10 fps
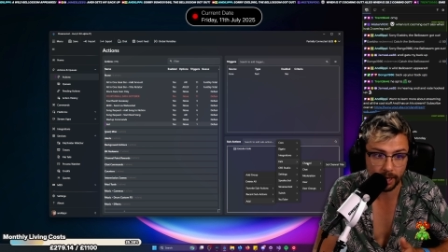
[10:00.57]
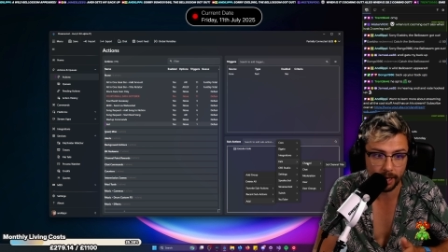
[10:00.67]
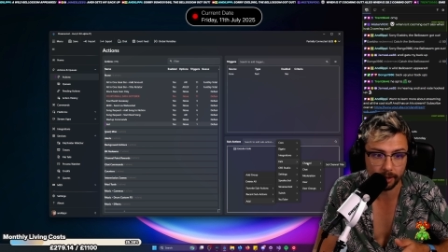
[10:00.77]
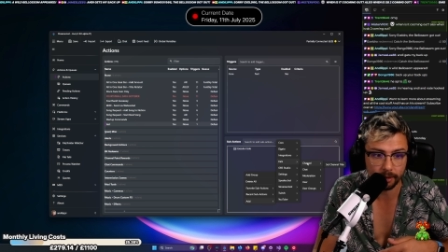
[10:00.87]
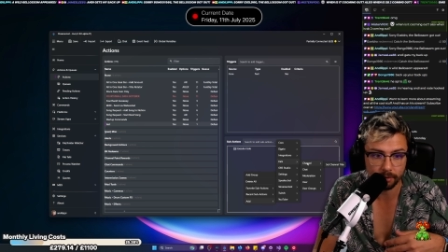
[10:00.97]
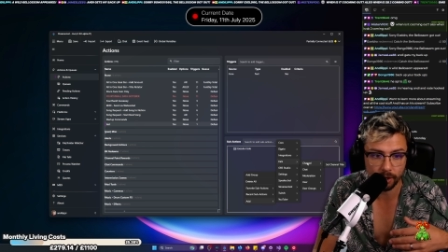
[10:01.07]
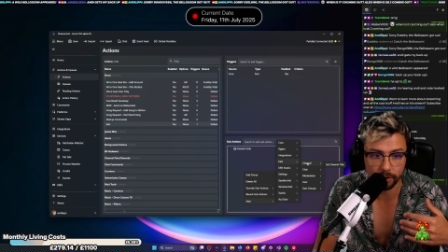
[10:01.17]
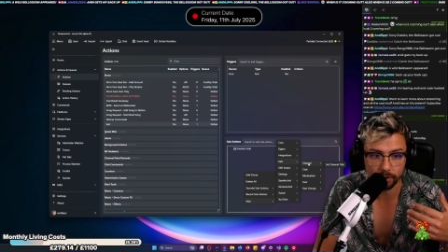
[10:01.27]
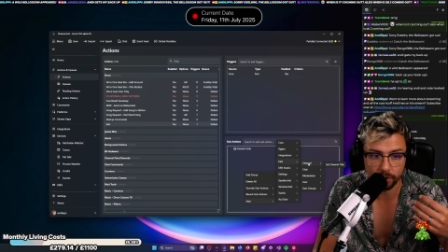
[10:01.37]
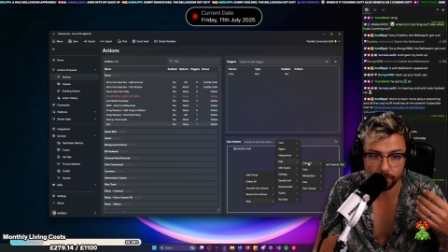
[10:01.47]
Kick. You
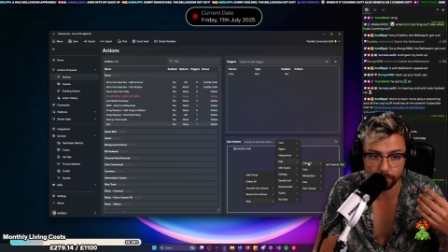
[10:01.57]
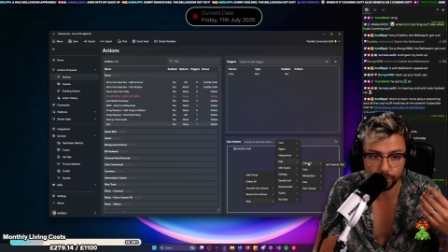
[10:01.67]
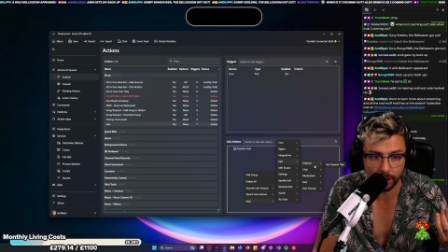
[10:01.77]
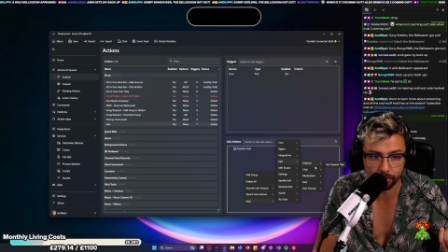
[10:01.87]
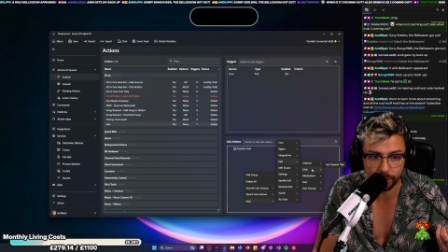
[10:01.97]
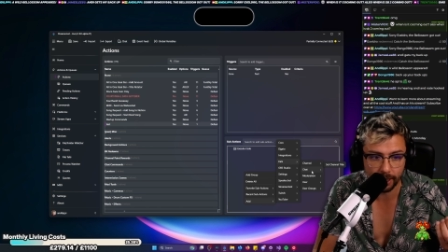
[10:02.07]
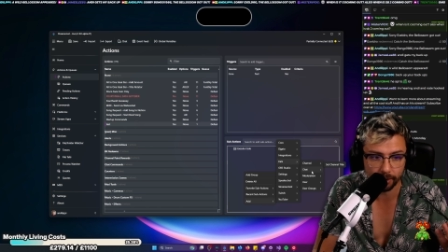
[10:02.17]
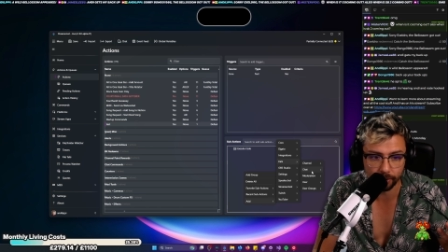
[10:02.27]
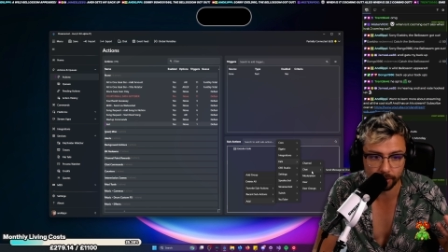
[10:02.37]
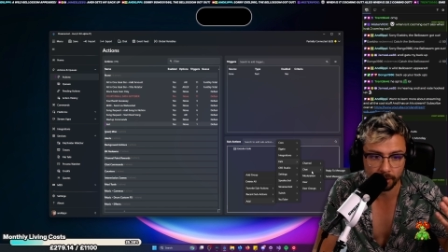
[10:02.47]
can do channel
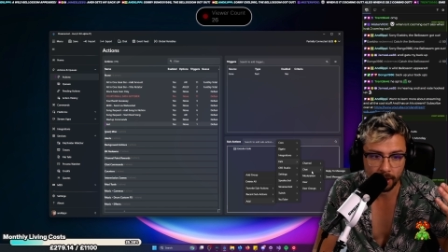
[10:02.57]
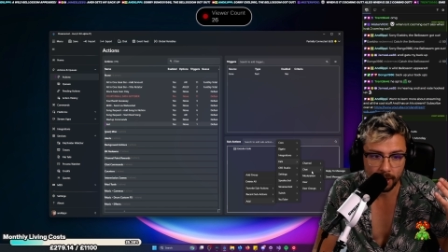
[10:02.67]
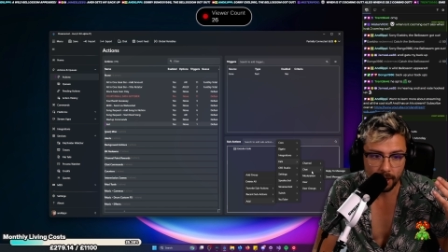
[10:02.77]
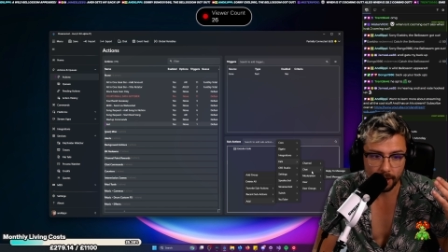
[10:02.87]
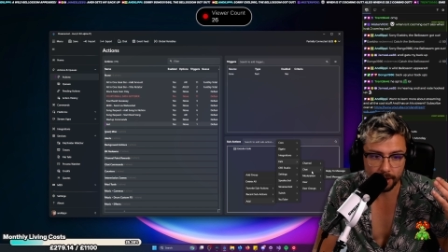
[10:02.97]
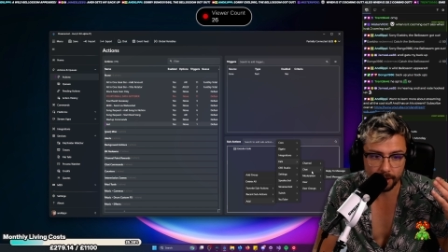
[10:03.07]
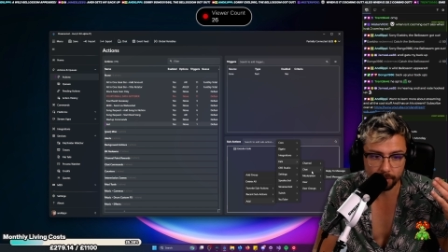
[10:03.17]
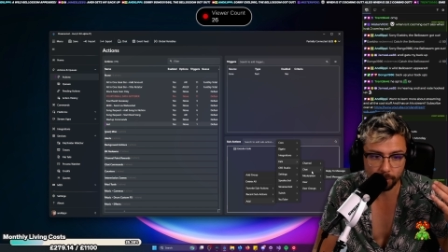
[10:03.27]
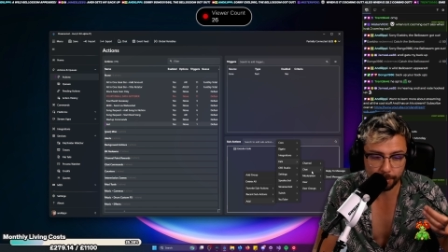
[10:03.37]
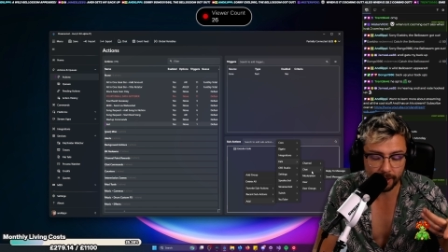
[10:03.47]
title,
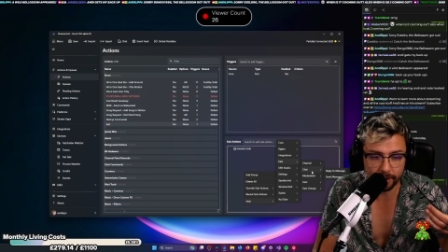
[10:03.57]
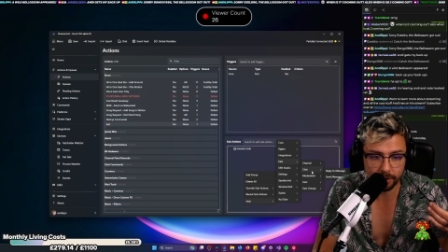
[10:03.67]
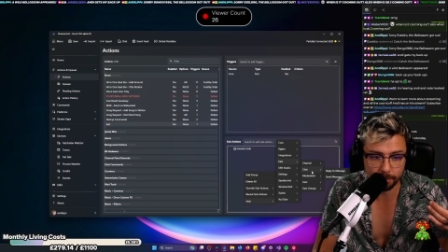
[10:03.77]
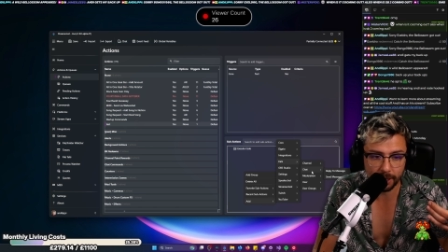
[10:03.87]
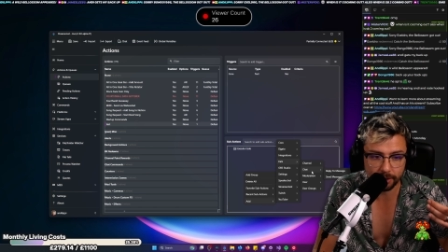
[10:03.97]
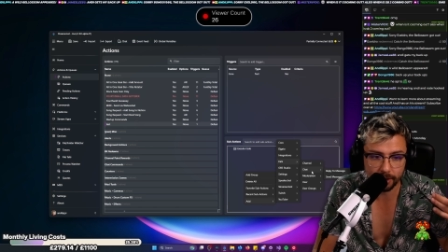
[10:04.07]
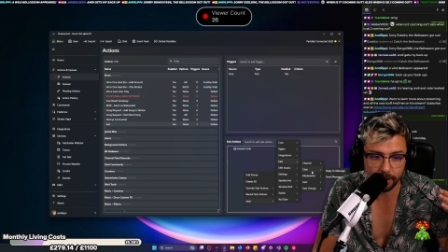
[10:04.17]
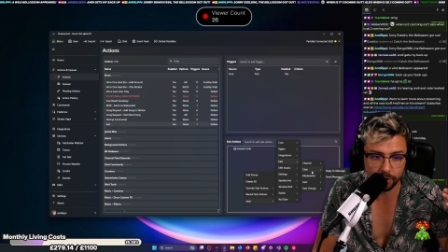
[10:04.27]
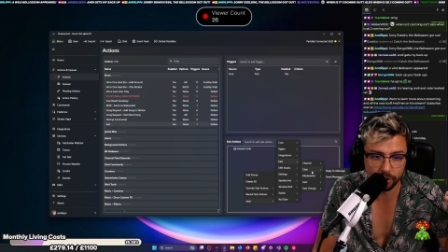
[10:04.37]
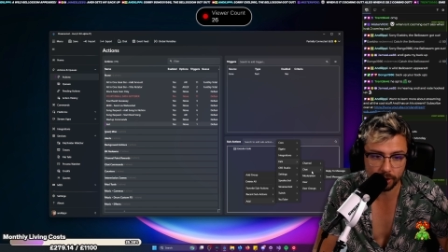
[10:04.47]
reply to
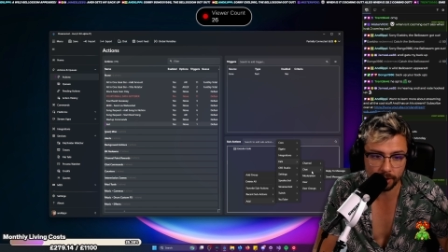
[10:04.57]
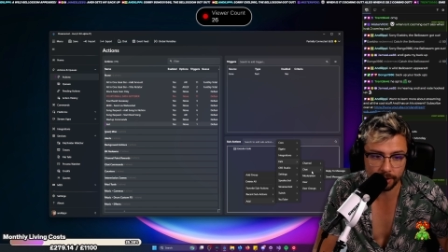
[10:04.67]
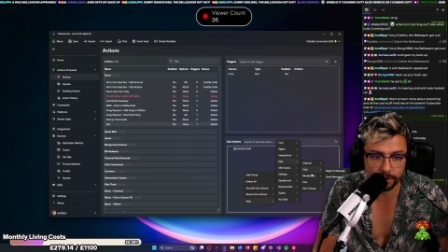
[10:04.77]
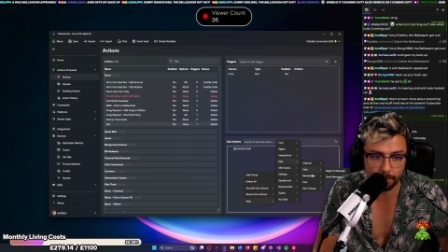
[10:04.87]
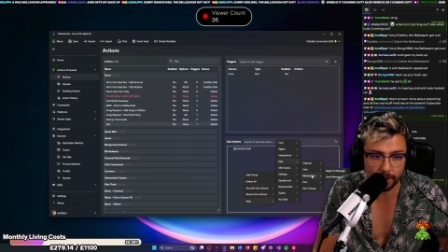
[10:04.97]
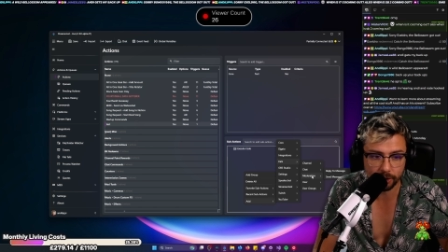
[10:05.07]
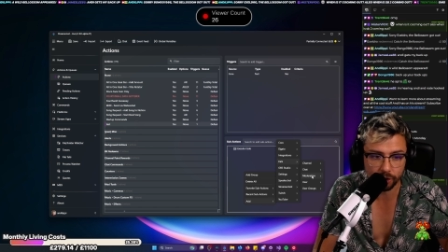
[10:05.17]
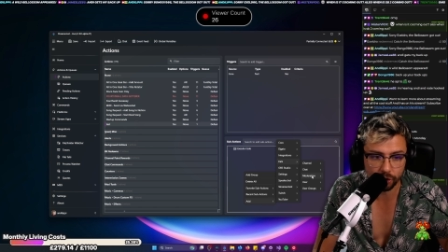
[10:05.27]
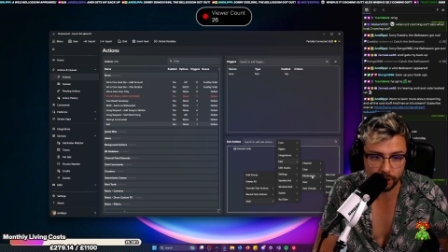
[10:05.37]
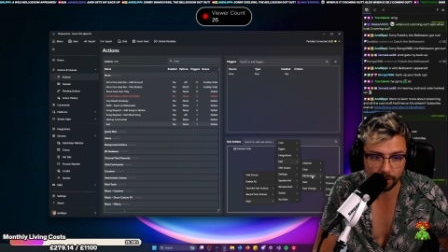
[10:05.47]
message, send
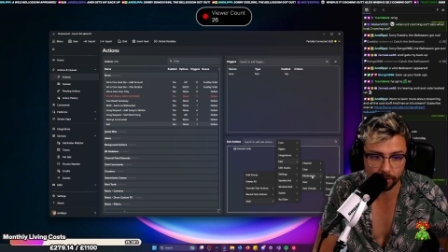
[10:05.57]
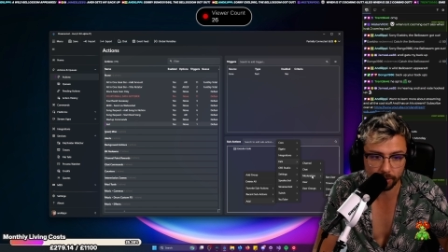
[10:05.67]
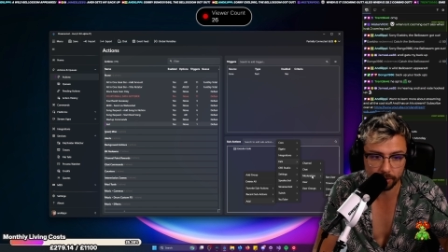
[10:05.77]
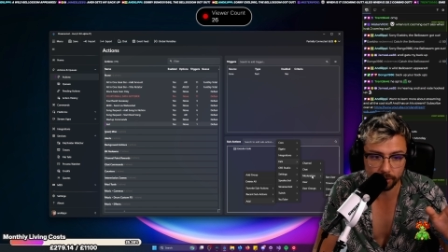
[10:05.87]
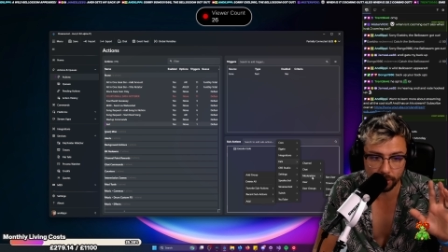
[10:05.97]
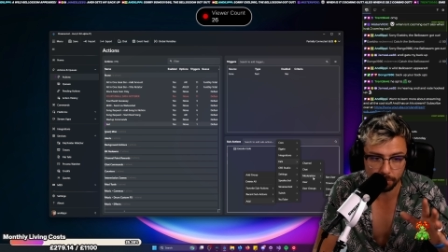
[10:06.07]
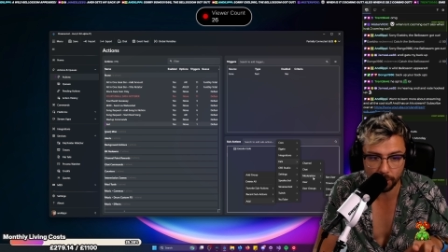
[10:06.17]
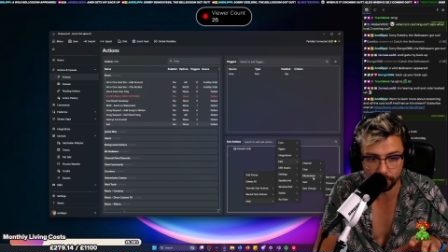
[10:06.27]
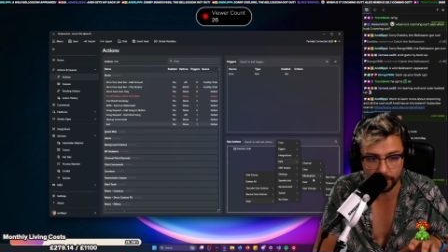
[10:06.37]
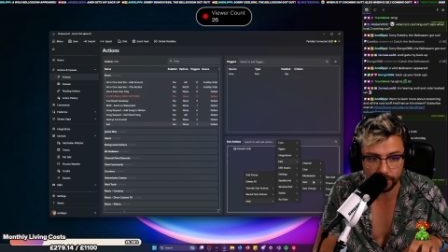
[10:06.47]
message to channel, do
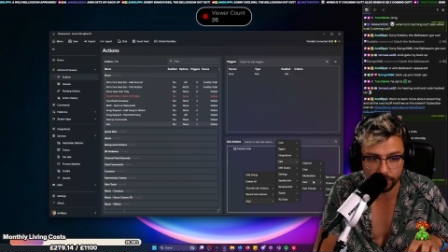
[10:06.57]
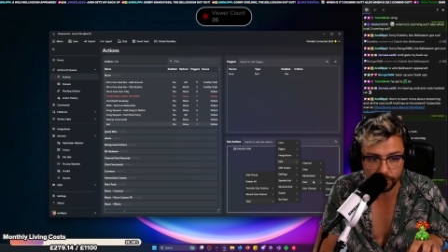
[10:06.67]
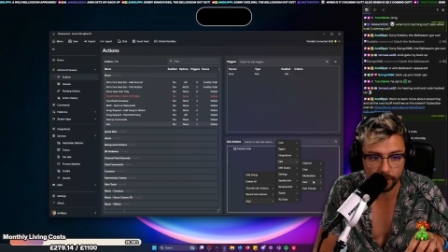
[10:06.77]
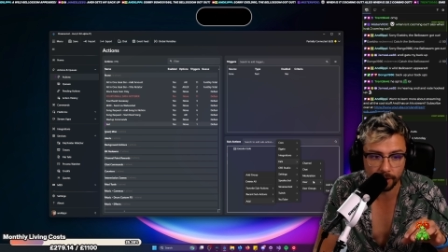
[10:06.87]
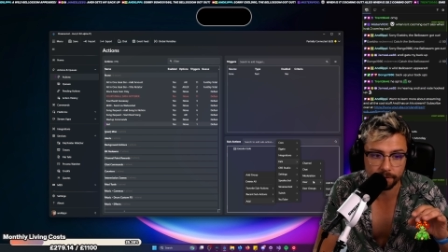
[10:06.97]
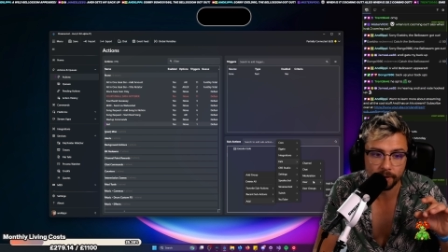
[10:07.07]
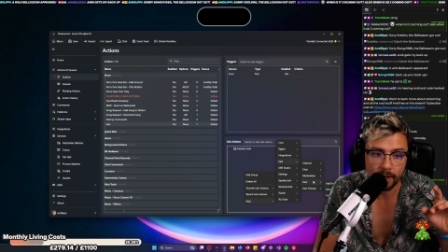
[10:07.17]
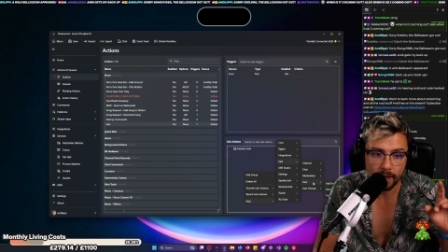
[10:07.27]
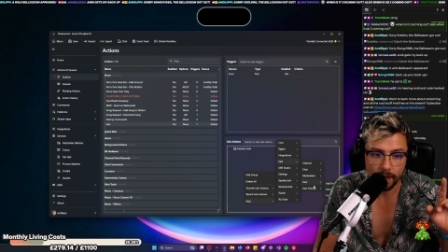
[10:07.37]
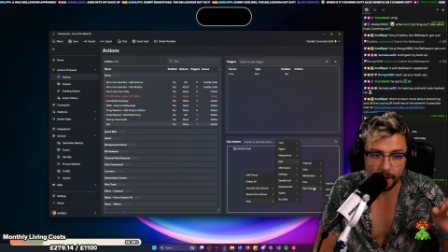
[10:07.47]
moderation stuff,
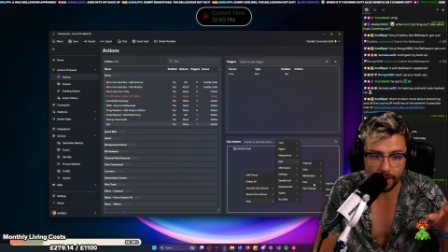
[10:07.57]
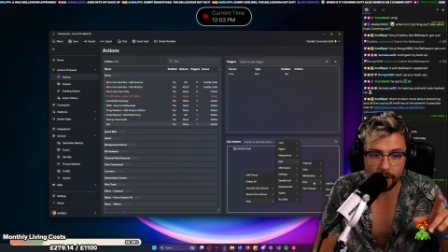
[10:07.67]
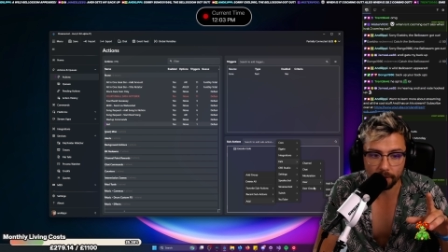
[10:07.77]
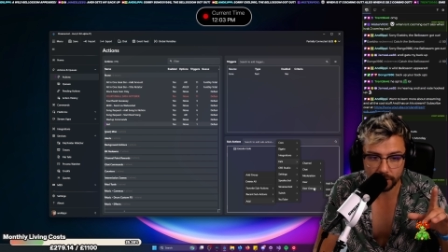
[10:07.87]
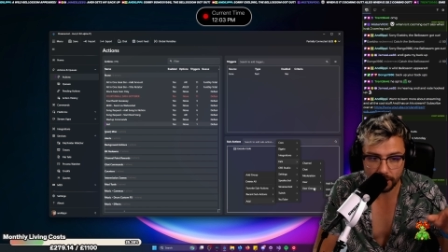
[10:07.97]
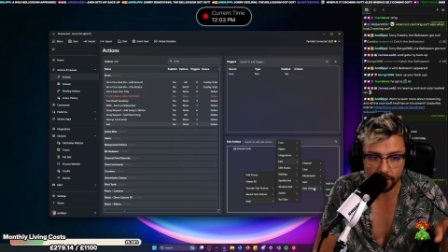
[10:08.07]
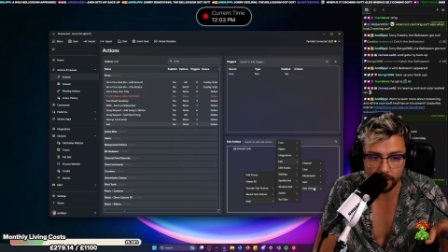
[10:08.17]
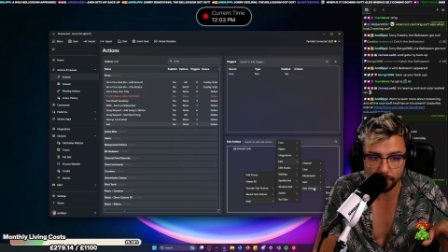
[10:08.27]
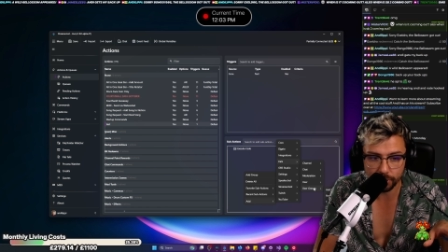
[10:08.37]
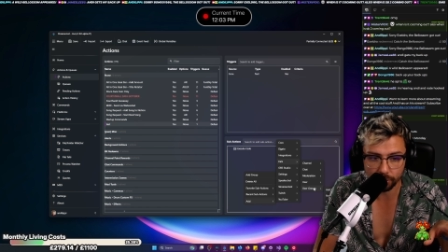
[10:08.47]
and then obviously the
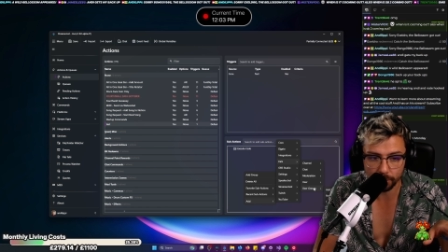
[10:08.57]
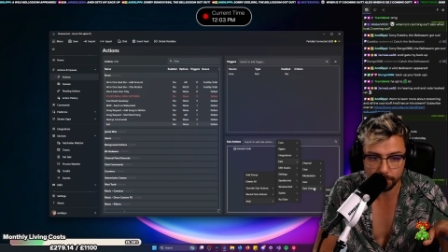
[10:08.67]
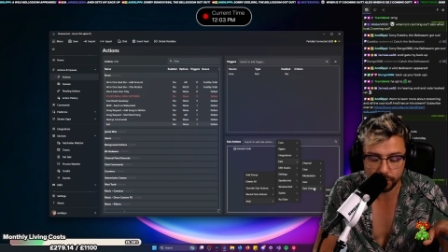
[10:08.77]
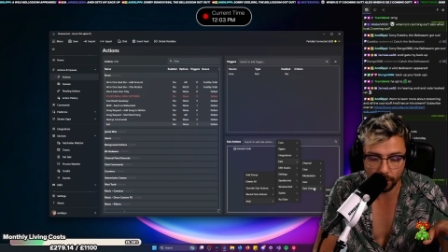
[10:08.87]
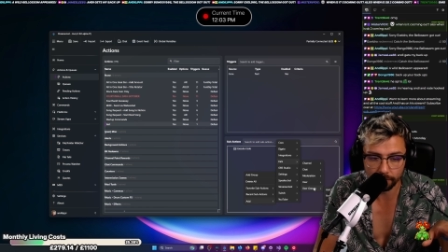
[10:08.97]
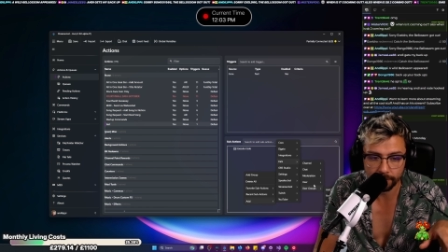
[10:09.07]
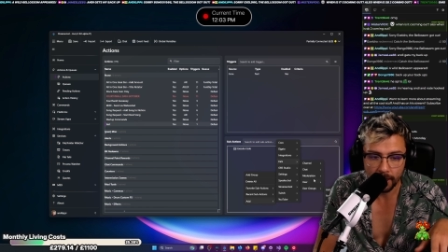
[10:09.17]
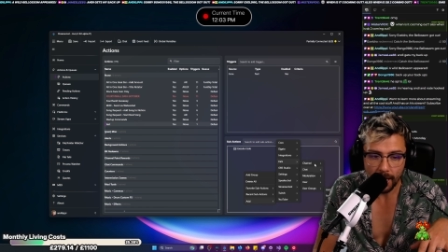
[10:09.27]
user group stuff.